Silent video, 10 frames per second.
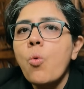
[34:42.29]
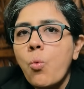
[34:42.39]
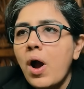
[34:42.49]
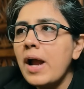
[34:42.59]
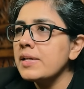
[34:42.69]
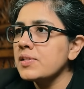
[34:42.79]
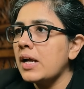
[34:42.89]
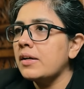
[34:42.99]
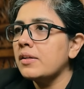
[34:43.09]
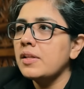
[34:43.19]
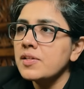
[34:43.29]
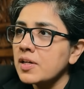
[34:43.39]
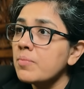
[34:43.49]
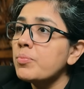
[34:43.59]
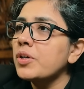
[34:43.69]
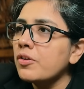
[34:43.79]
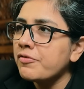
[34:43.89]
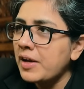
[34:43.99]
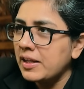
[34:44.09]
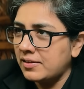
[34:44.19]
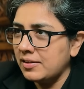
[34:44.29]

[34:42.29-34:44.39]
Why is that? There is a component of faith.